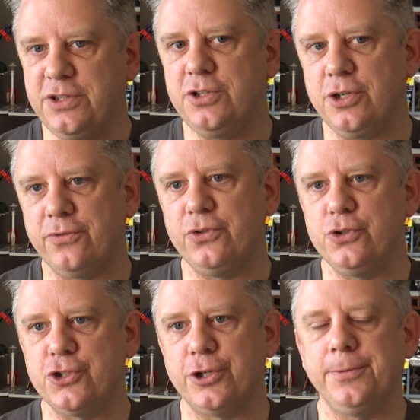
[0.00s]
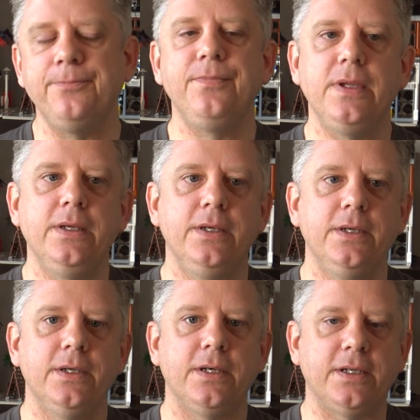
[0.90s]
in the near future.
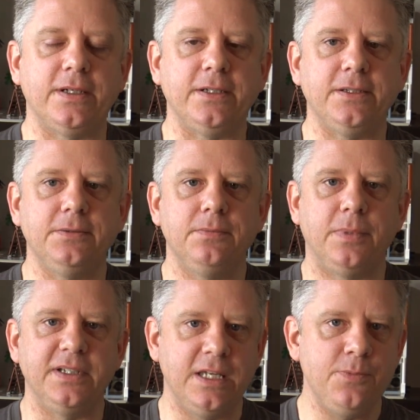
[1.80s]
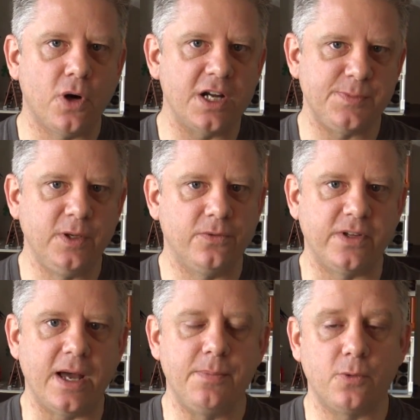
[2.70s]
But keep your eyes peeled
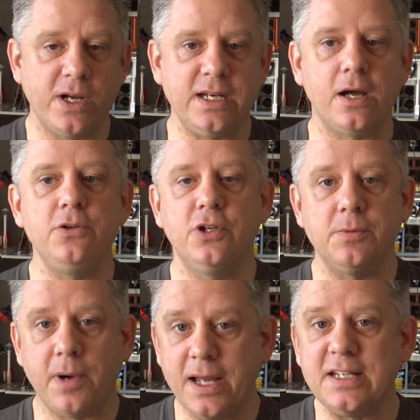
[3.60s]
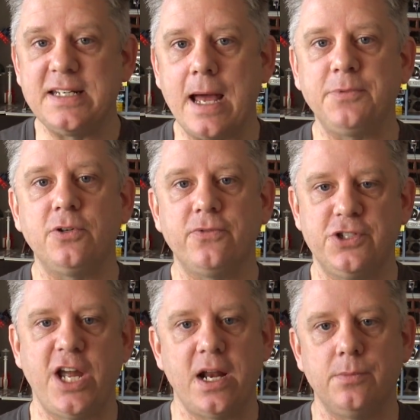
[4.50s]
for that. But right now you can buy an adapter for
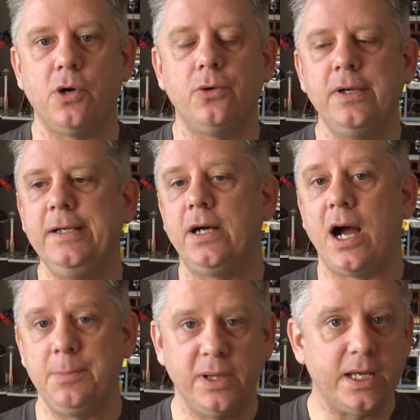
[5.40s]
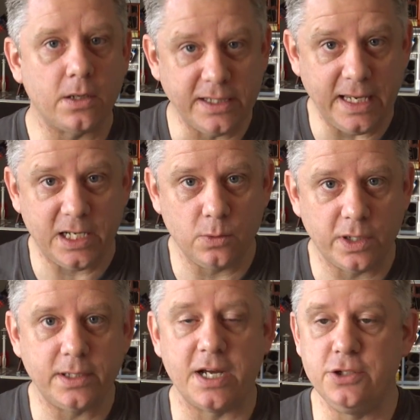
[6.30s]
CHAdeMO. I plan on getting
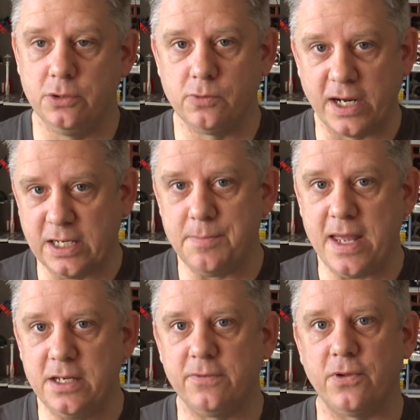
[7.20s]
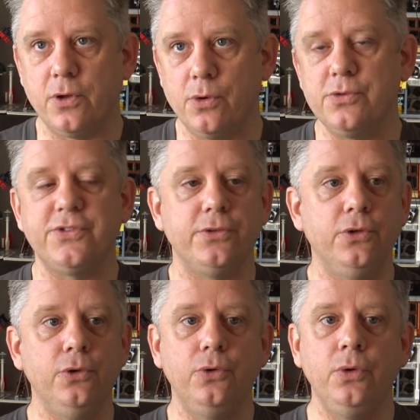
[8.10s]
one. I do recommend it for those
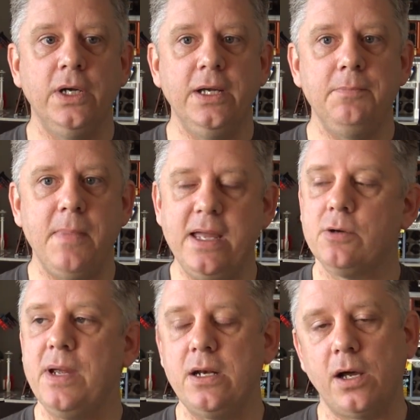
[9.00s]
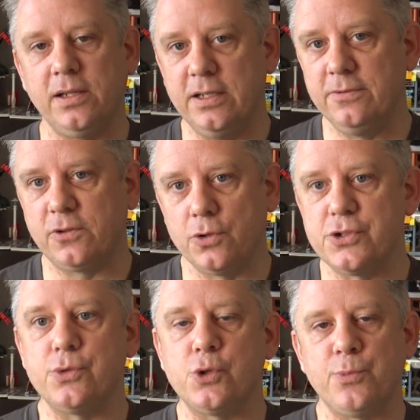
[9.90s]
who may or may not live
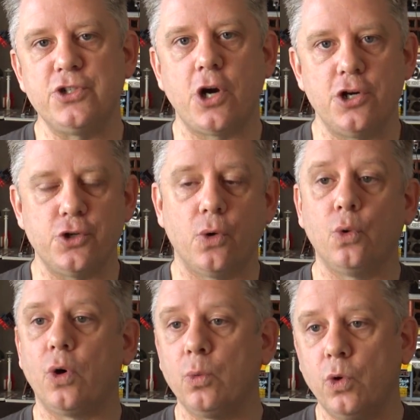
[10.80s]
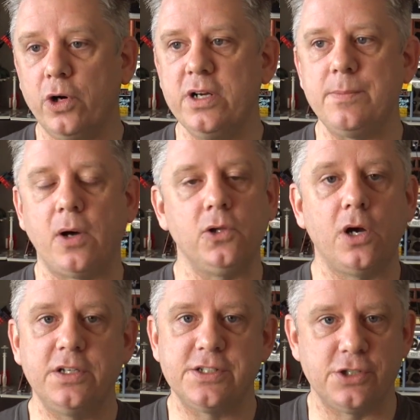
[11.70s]
close to a supercharger or are worried about
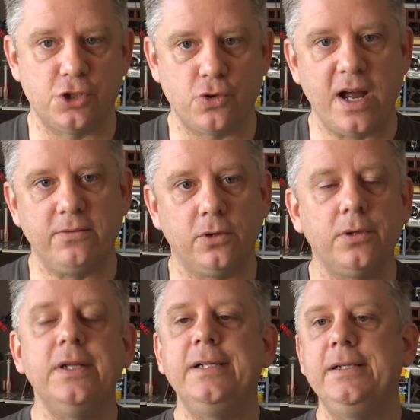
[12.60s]
long distance travel.